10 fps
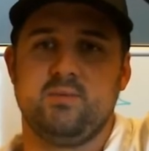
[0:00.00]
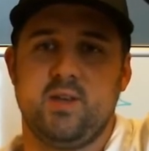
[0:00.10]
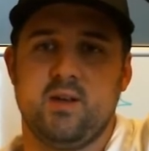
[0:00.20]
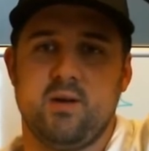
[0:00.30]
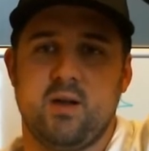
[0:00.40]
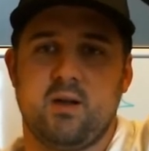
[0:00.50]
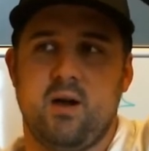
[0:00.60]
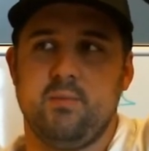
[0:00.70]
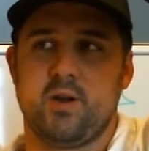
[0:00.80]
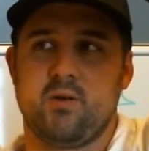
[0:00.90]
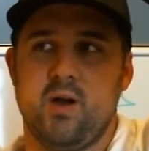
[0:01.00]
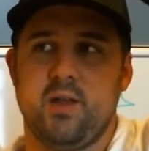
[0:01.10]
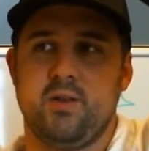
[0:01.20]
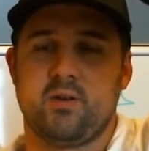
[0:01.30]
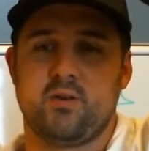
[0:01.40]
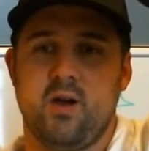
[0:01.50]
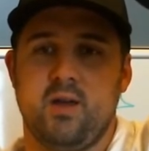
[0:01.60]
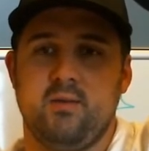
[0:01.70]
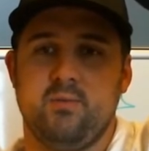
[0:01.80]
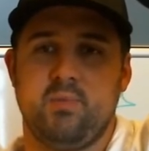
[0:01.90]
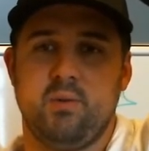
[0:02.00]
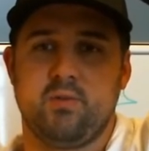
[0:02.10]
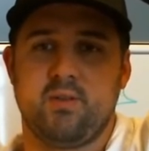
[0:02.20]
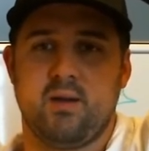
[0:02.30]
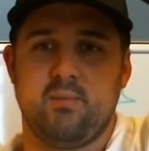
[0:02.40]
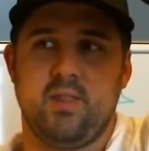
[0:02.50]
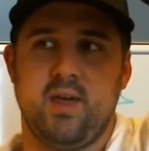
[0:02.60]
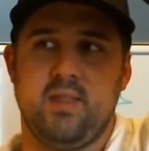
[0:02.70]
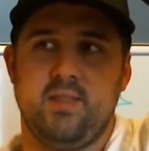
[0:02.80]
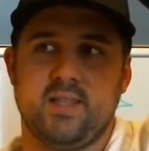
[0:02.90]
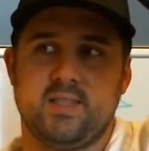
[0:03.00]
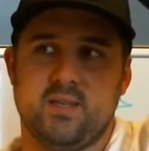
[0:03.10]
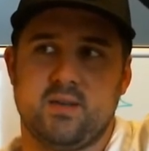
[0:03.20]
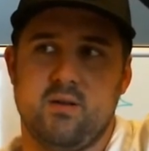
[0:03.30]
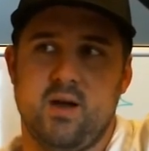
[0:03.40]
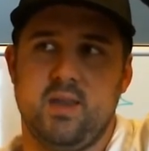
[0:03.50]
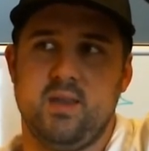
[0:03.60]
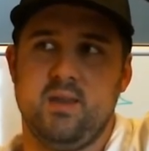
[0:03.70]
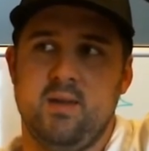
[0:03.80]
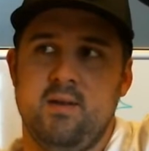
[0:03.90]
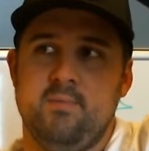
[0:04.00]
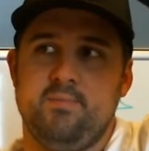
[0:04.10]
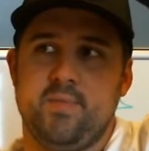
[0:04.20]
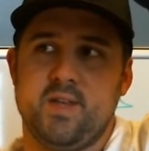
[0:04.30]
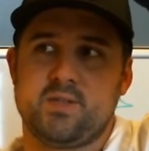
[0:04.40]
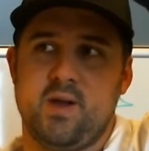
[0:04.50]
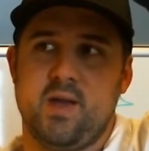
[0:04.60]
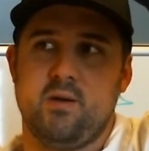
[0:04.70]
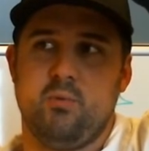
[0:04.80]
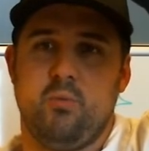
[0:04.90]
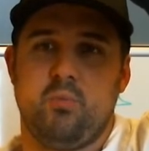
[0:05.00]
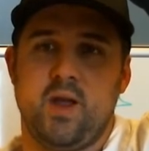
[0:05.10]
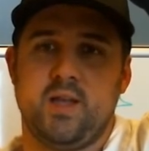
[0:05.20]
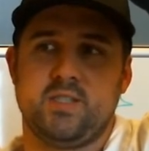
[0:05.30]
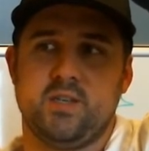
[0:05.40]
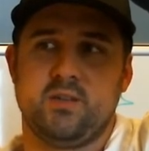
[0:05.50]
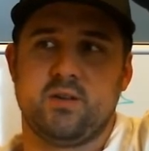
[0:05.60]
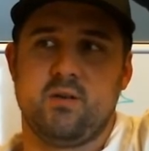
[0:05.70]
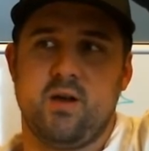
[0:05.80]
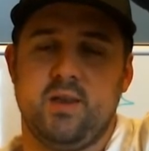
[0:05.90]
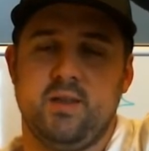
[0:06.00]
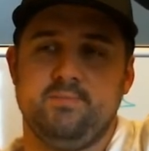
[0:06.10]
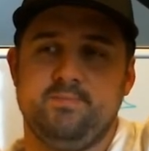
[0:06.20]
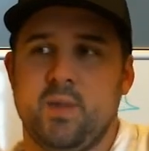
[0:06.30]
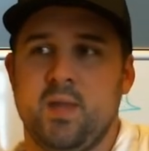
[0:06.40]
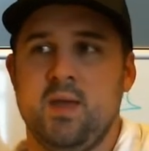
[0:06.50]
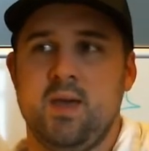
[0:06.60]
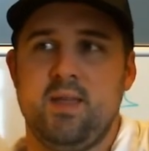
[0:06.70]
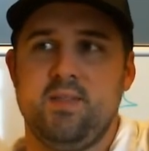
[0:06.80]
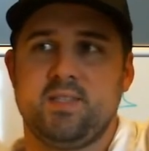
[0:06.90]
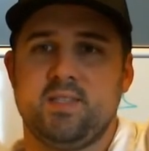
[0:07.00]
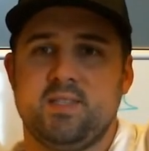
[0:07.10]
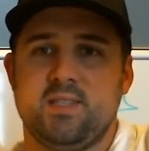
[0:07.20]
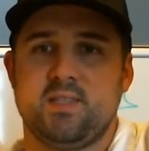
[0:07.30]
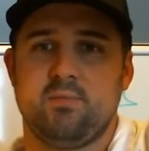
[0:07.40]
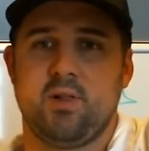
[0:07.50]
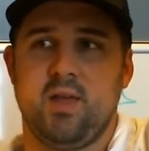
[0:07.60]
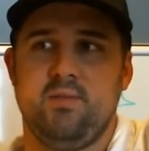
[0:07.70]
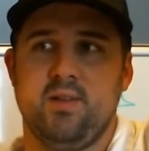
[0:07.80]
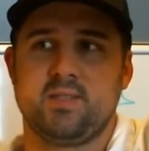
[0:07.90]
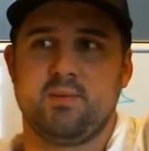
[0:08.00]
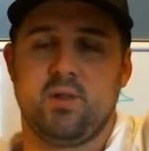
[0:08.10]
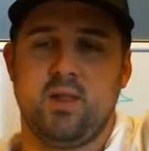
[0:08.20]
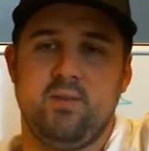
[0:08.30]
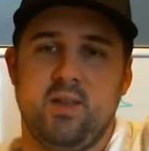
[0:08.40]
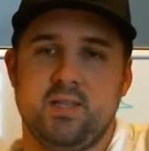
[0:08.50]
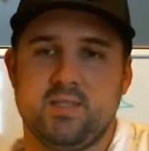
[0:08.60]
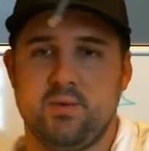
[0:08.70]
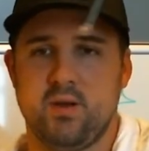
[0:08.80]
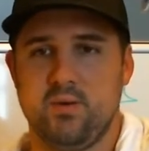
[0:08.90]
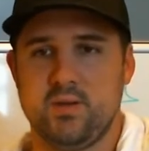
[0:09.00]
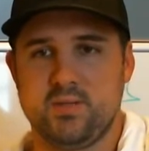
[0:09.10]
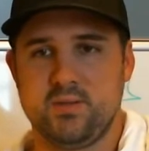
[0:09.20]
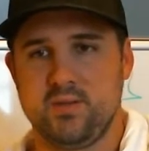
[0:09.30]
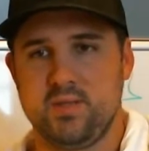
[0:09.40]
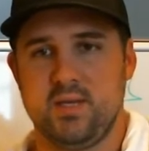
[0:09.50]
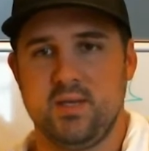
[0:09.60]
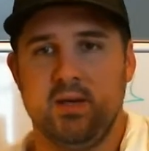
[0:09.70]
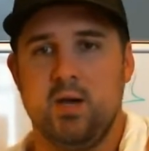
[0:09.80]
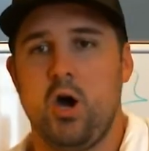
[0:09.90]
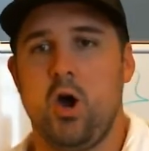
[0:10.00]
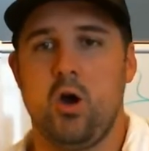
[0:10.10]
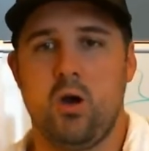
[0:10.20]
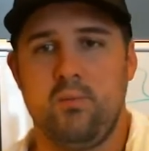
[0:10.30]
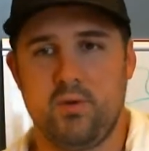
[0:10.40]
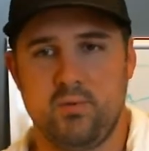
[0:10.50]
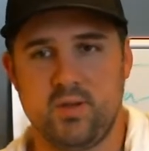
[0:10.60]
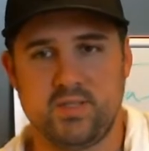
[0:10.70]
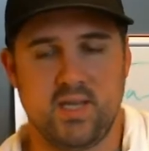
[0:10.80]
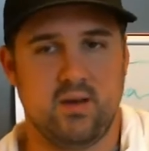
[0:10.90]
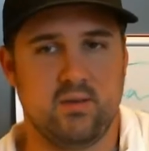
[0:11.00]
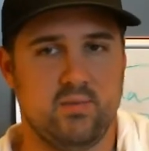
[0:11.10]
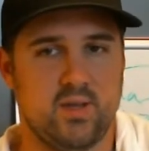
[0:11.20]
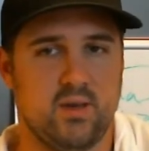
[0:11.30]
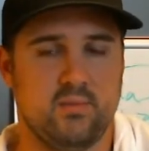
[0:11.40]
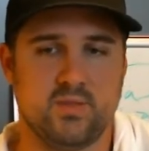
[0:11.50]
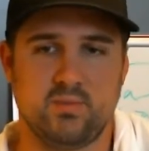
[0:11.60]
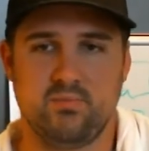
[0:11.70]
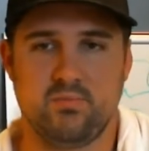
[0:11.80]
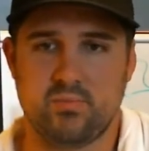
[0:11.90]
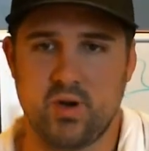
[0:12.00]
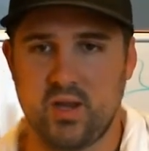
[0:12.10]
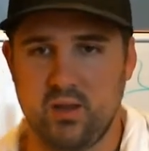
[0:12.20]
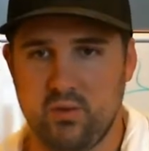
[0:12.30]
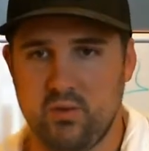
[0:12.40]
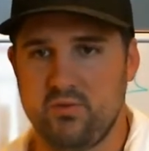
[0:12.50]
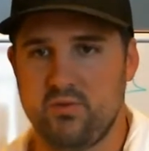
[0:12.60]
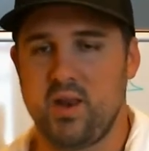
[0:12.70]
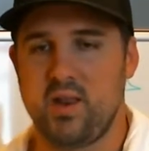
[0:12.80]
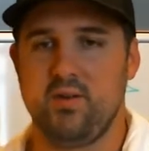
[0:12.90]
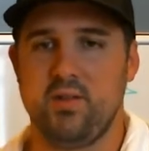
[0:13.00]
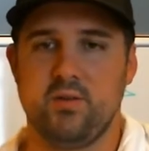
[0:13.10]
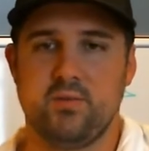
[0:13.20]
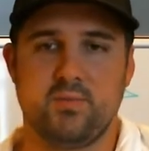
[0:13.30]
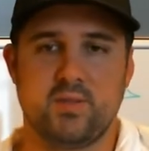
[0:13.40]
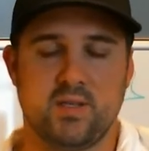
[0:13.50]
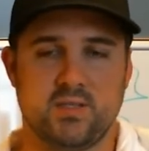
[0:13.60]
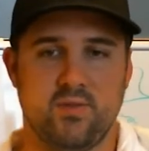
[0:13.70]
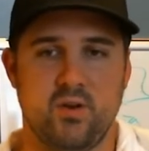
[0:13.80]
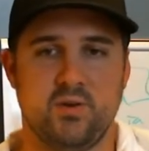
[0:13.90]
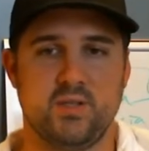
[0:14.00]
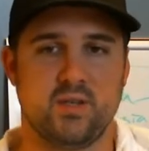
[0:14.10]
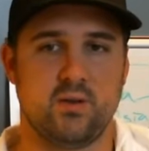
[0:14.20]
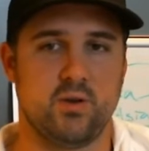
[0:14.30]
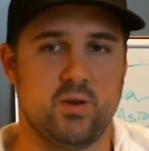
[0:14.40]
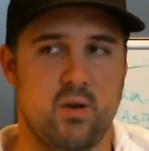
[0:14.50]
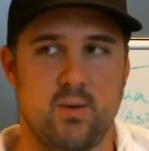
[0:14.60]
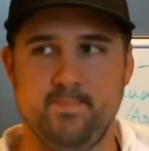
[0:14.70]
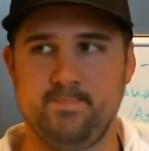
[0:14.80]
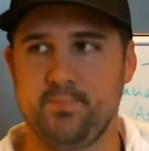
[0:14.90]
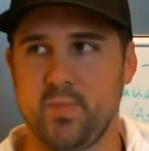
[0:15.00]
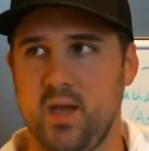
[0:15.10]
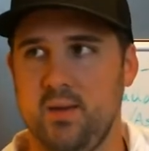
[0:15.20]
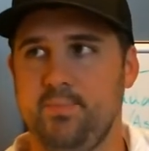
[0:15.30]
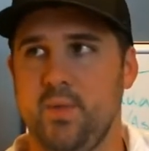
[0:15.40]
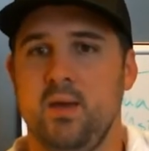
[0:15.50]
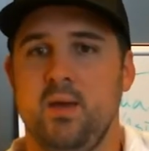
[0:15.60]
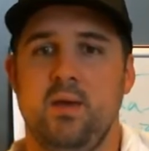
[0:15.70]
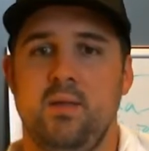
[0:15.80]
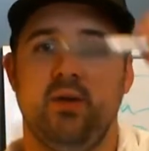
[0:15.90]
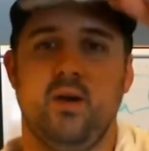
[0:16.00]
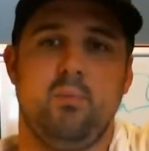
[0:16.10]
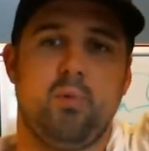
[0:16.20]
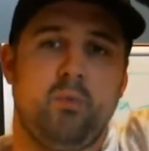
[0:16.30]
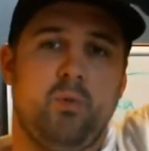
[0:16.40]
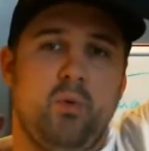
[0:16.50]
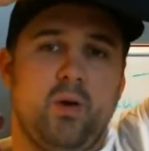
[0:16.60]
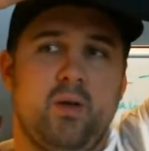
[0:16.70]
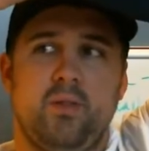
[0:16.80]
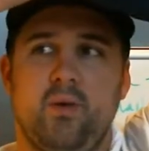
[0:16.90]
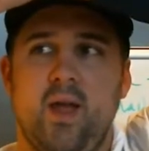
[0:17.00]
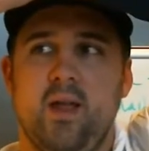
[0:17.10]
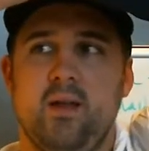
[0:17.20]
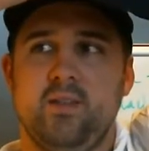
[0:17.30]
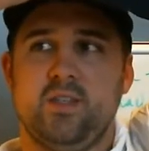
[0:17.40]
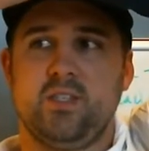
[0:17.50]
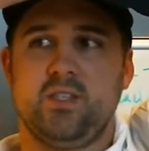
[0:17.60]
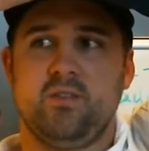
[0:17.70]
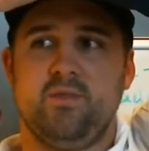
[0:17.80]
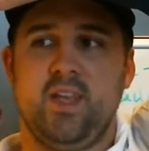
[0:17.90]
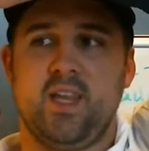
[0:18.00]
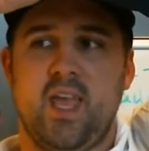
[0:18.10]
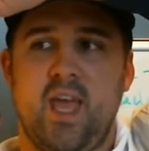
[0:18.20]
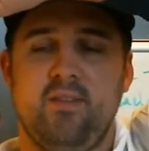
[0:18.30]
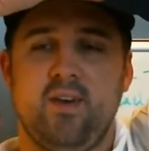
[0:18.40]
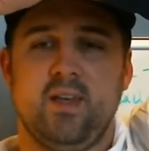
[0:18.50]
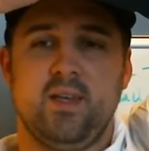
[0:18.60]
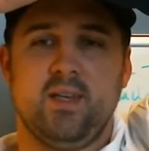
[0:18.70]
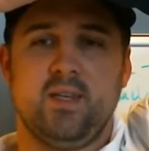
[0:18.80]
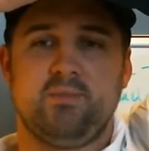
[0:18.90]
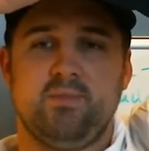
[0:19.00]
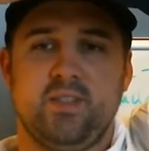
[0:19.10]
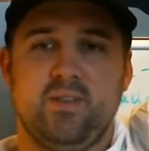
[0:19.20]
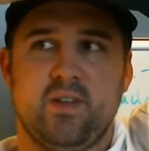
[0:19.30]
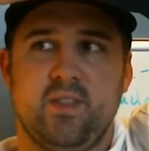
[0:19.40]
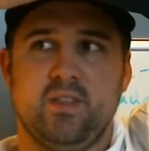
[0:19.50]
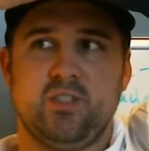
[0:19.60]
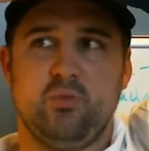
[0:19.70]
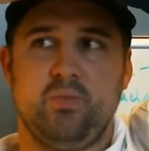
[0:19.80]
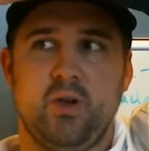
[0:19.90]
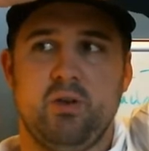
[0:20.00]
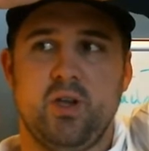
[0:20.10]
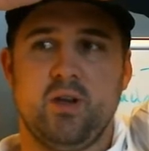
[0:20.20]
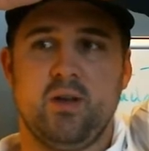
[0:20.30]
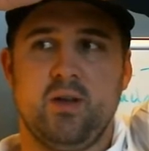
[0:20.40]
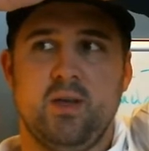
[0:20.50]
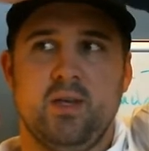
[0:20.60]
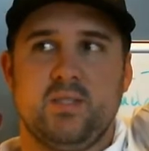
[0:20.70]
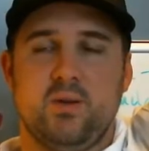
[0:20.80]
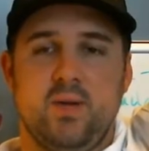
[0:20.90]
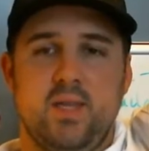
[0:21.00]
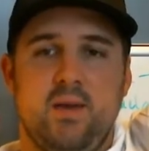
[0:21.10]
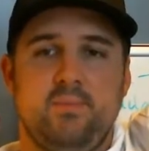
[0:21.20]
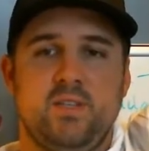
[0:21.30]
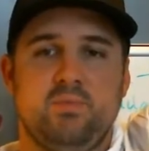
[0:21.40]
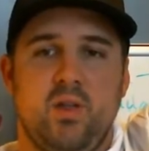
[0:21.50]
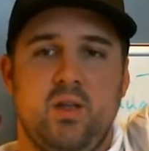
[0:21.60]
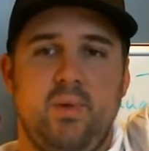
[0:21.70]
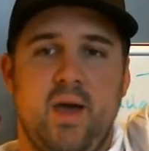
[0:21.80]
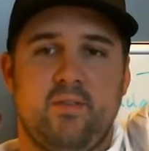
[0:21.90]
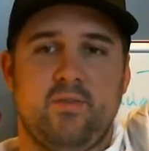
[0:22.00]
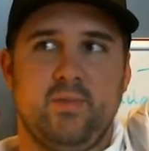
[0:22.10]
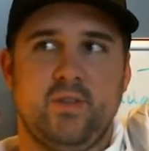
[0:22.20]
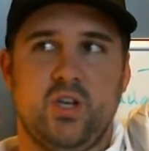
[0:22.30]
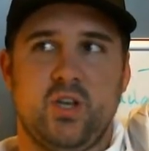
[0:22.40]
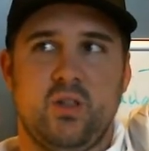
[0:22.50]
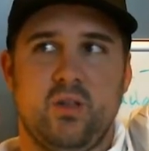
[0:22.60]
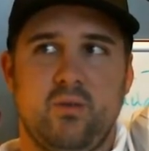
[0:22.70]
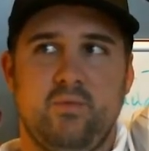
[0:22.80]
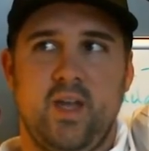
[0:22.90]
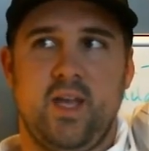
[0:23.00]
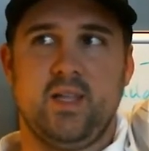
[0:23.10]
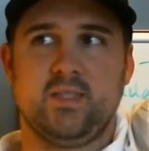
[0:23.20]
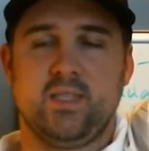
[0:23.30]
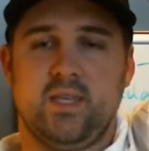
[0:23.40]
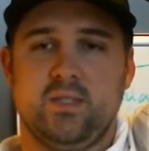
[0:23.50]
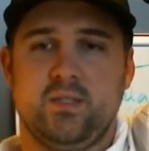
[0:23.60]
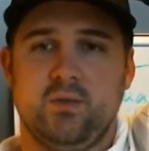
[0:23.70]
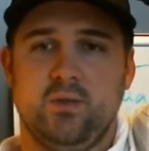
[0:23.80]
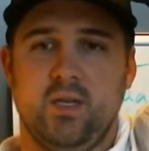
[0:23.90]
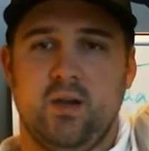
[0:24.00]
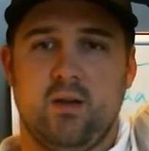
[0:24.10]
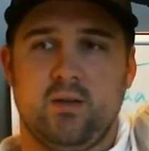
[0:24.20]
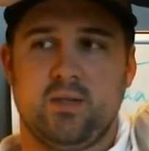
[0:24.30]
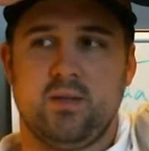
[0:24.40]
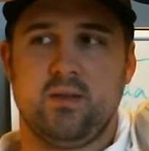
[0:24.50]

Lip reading: When you hear about common carotid or carotid, when people talk about that, that's the carotid. This right here will branch into the carotid. And this is the subclavian. Subclavian ends up going to the arm and runs down and becomes brachial and a variety of other tons of arteries that go to your arm. Okay, the purple one on the right here, this is your vena cava, specifically the superior. So it empties blood back from the jugular veins into the heart.